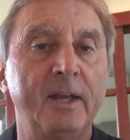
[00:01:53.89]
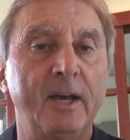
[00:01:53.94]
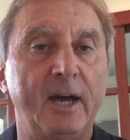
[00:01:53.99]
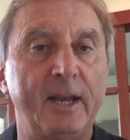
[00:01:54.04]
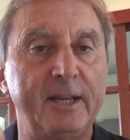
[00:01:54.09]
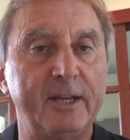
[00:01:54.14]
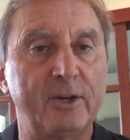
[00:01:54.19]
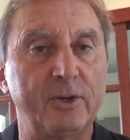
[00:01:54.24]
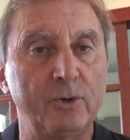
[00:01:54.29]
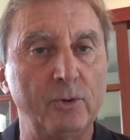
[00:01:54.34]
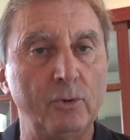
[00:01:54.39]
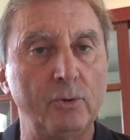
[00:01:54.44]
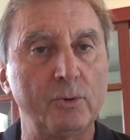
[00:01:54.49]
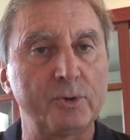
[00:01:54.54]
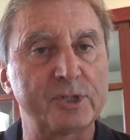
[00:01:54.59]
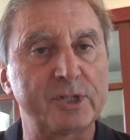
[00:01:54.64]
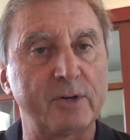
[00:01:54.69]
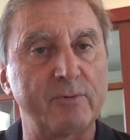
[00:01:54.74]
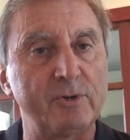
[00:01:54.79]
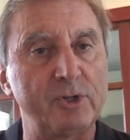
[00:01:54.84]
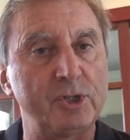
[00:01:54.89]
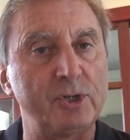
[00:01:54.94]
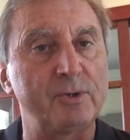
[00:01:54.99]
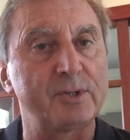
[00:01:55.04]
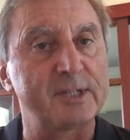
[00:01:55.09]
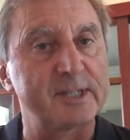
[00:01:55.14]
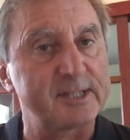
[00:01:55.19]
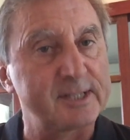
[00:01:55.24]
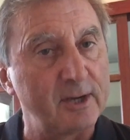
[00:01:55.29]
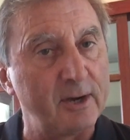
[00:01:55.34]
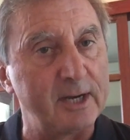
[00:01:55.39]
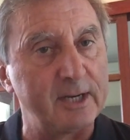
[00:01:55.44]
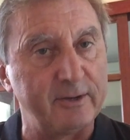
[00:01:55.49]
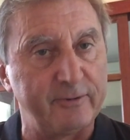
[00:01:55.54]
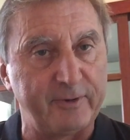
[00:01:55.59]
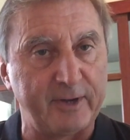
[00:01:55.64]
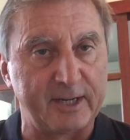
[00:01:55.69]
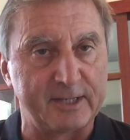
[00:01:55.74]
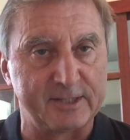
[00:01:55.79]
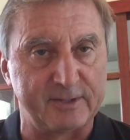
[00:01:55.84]
And it can also reduce the side
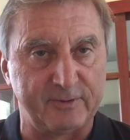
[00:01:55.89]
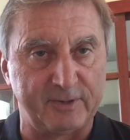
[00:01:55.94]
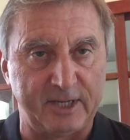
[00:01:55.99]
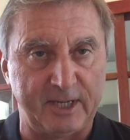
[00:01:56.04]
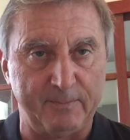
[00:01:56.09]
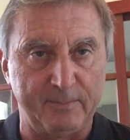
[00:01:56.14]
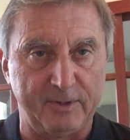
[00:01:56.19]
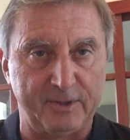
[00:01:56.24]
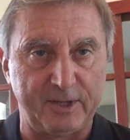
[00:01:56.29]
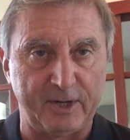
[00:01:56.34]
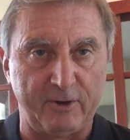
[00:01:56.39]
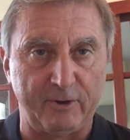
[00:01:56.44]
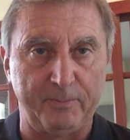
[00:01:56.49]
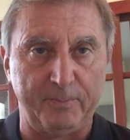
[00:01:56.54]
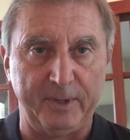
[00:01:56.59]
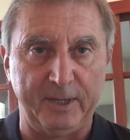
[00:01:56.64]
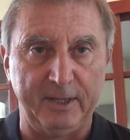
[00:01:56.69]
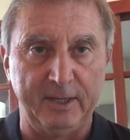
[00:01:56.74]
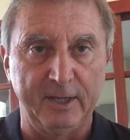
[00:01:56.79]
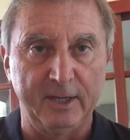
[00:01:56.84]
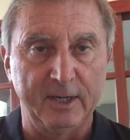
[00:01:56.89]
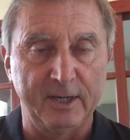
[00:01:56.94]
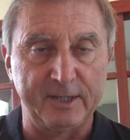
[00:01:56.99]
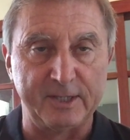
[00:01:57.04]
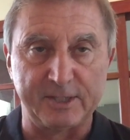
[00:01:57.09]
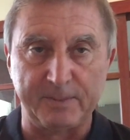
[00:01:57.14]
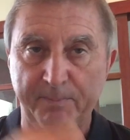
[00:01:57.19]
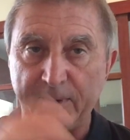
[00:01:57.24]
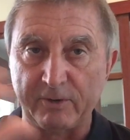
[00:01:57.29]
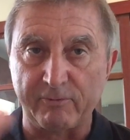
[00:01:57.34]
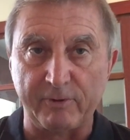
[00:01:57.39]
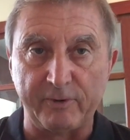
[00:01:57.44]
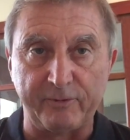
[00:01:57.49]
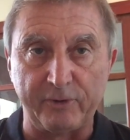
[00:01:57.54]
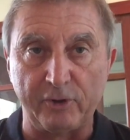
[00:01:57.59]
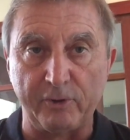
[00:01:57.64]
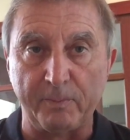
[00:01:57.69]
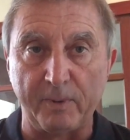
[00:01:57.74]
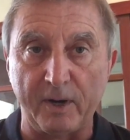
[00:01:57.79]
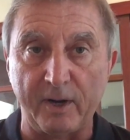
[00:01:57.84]
effects of chemotherapy. And there's a big
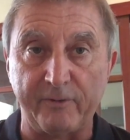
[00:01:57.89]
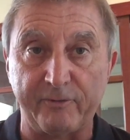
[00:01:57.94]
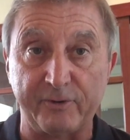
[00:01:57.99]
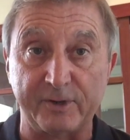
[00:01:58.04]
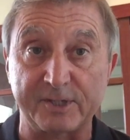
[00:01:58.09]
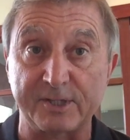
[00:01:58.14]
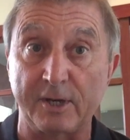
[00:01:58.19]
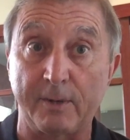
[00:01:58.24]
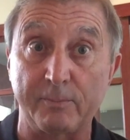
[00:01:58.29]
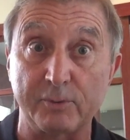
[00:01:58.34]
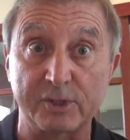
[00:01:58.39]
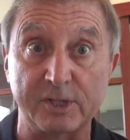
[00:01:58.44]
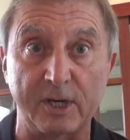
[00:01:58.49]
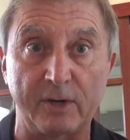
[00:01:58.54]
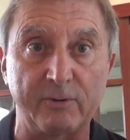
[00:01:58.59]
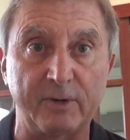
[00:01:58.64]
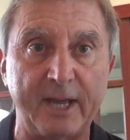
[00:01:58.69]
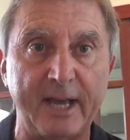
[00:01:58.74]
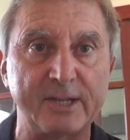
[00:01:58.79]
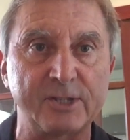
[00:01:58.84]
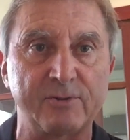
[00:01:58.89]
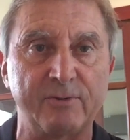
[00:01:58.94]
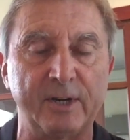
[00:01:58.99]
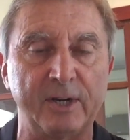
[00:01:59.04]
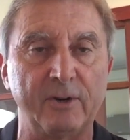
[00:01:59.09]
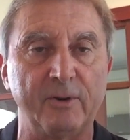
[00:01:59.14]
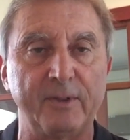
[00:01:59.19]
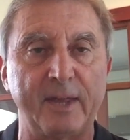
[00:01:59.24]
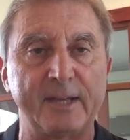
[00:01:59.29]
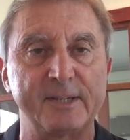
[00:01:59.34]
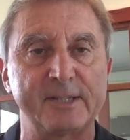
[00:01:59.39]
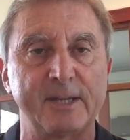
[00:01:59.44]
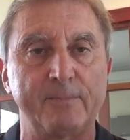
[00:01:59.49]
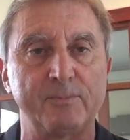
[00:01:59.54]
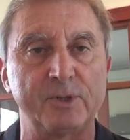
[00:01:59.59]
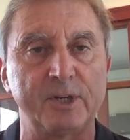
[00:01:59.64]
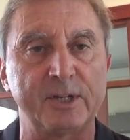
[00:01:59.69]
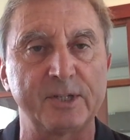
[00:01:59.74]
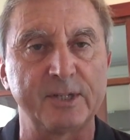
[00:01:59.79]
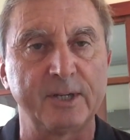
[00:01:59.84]
review by, for example, Sloan Kettering on that
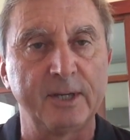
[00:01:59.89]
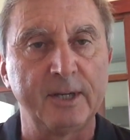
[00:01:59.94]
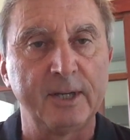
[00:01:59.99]
subject.